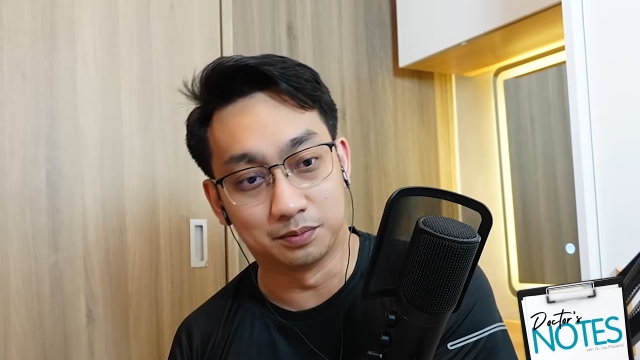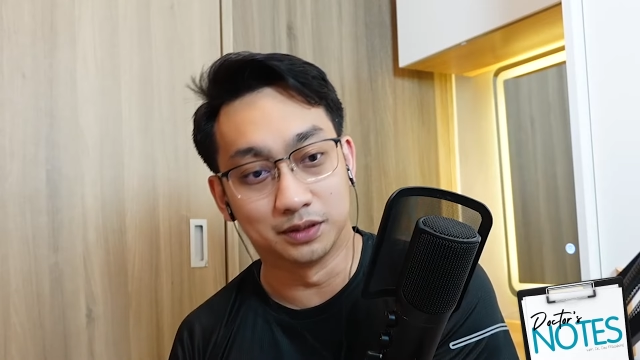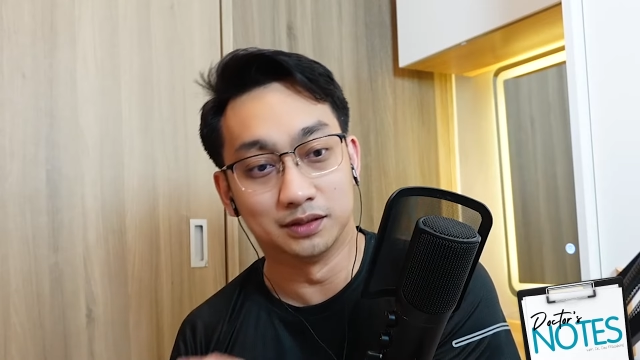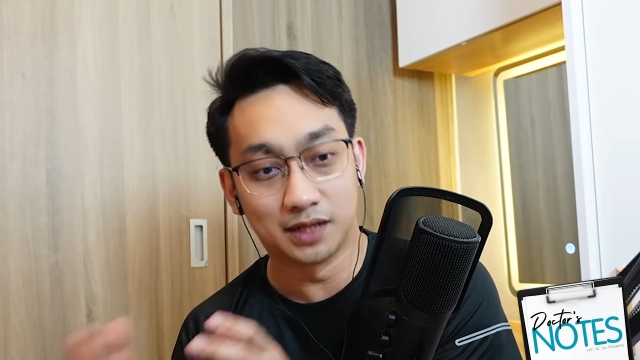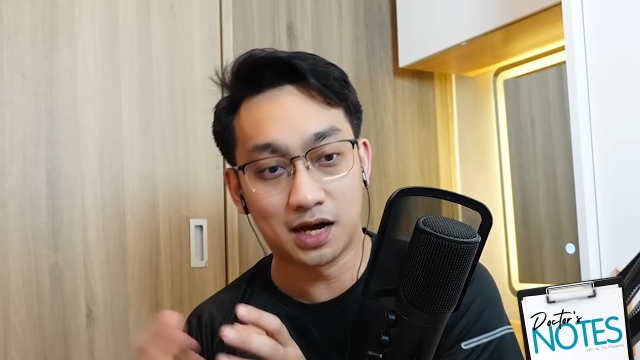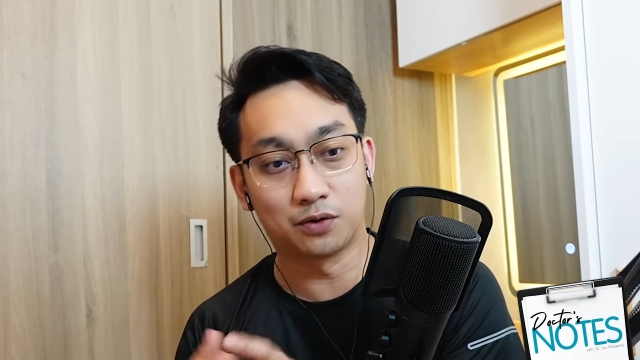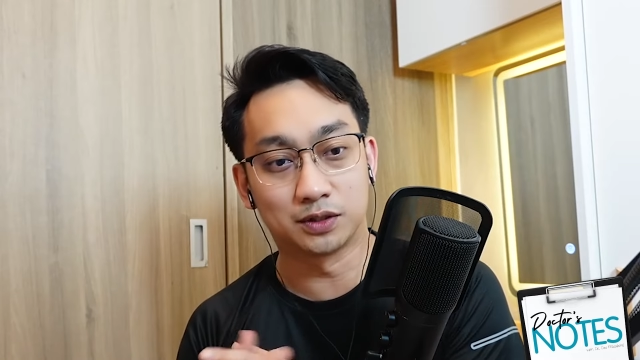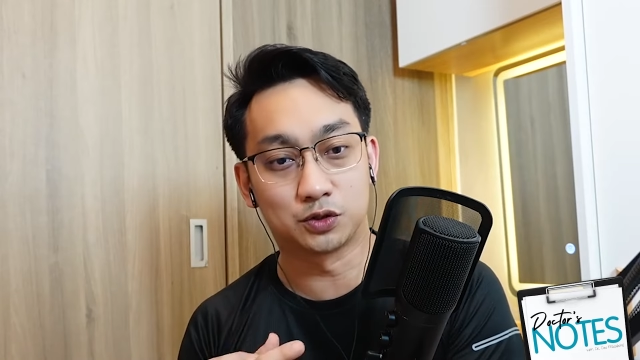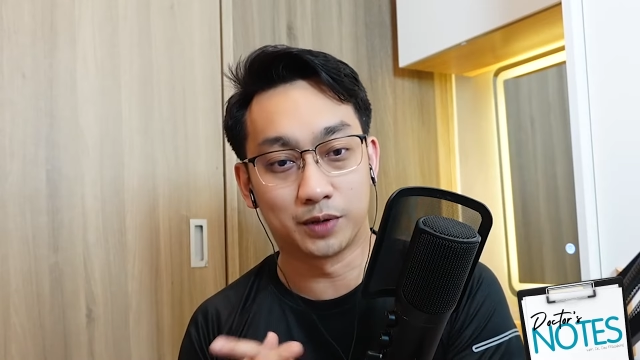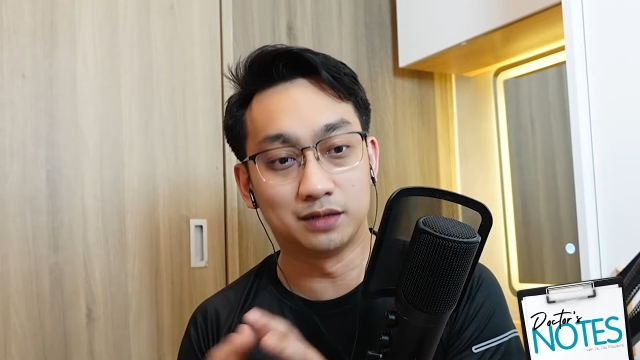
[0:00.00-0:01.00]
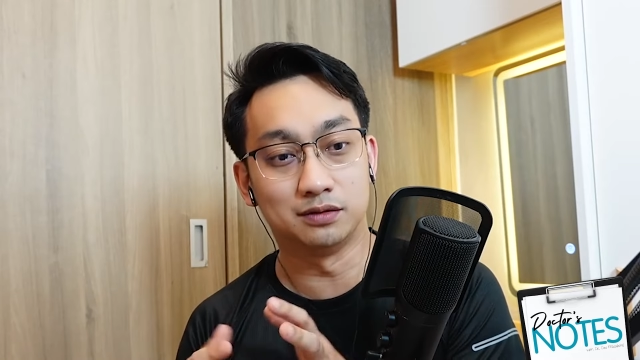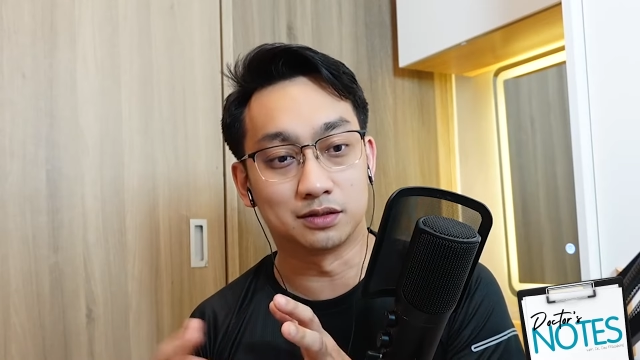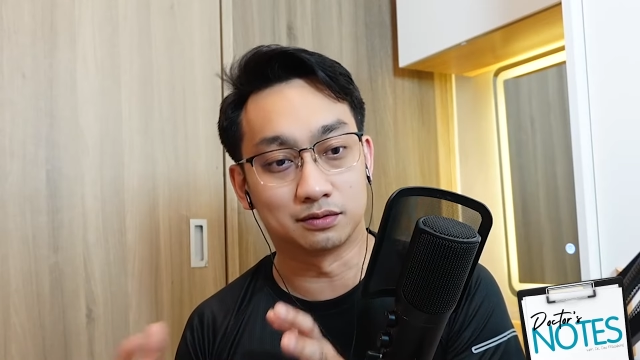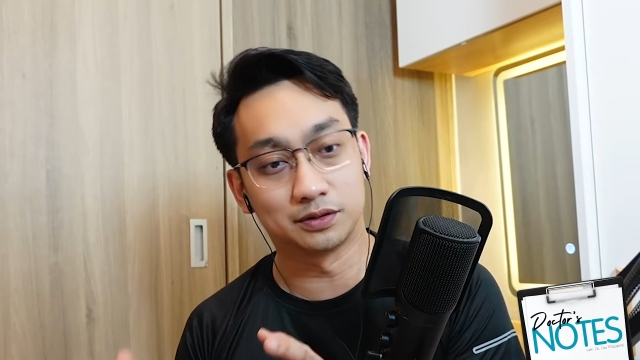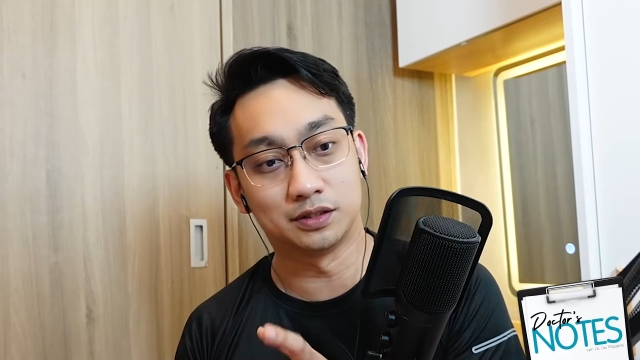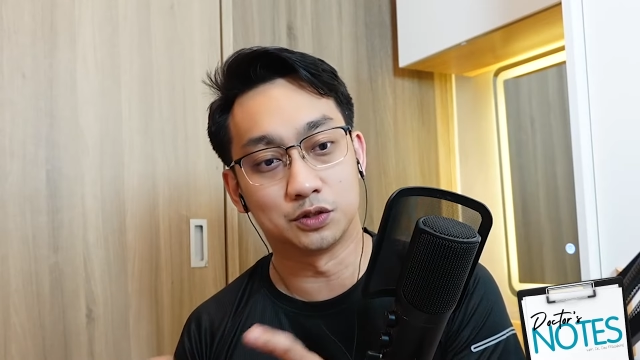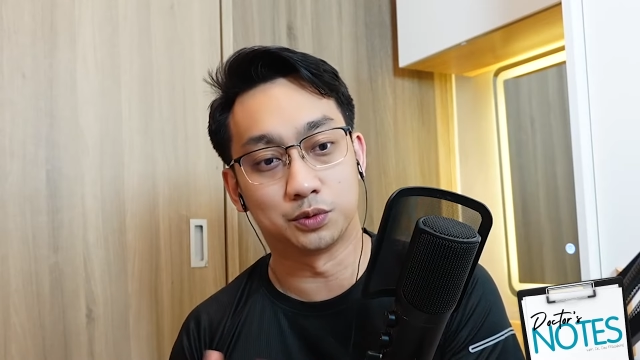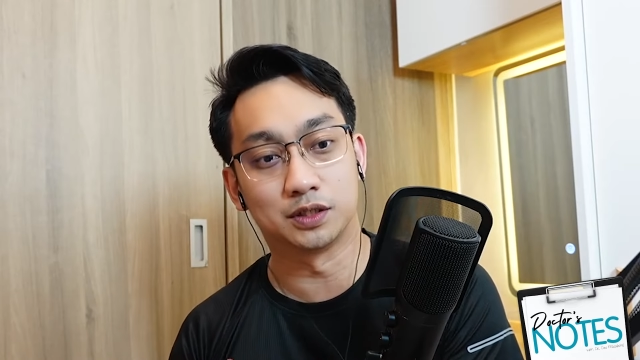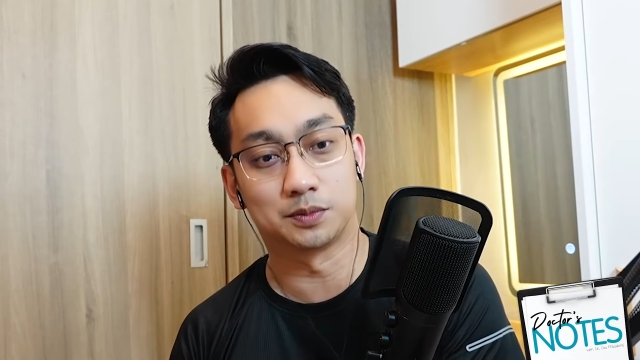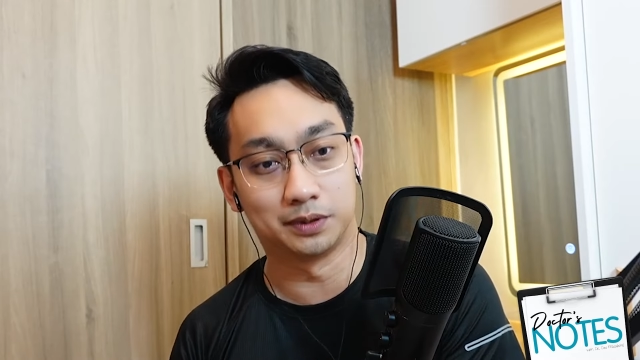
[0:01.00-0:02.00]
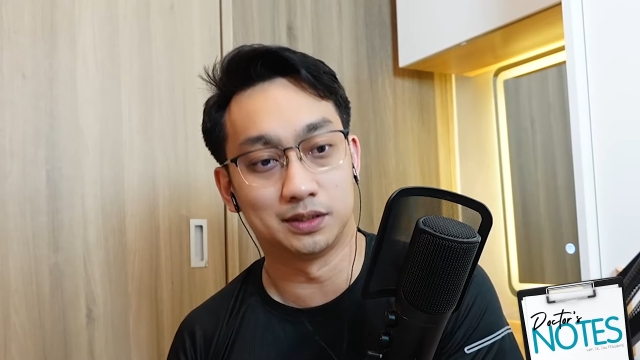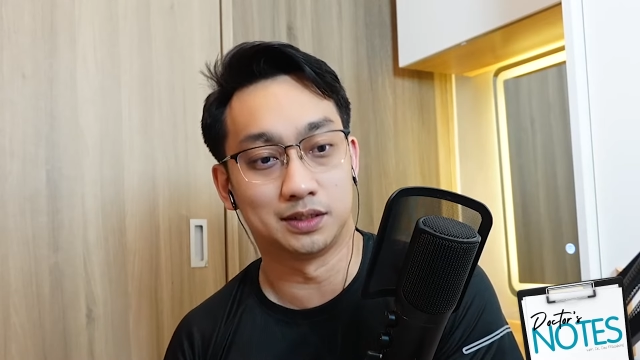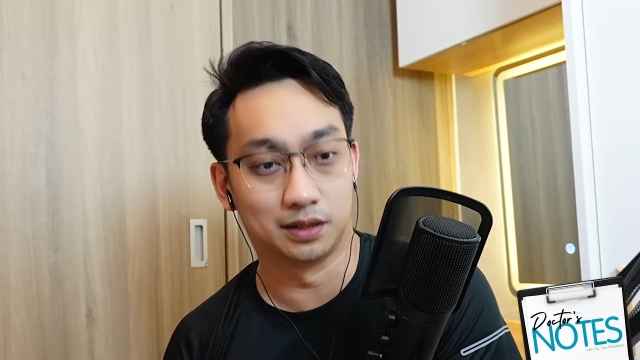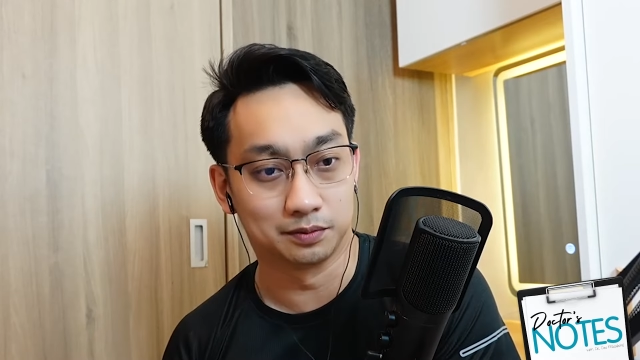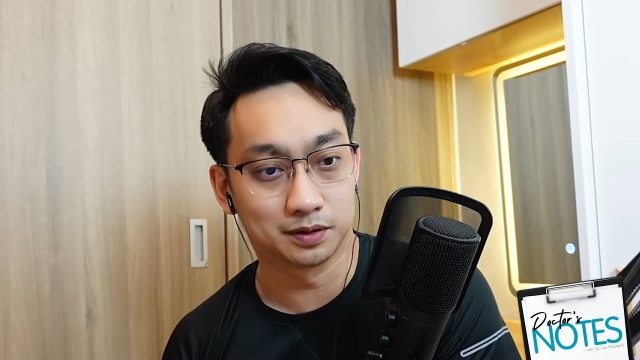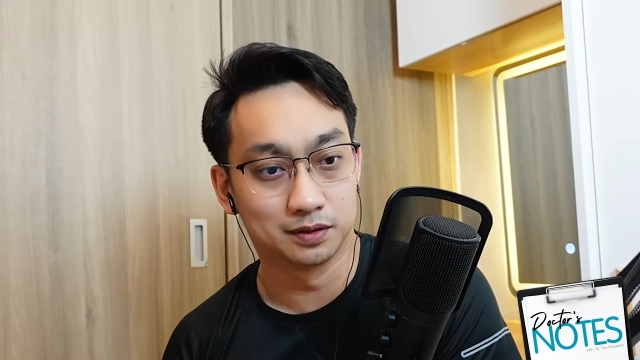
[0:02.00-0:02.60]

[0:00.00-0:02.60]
but now at 20s or 30s we're experiencing it.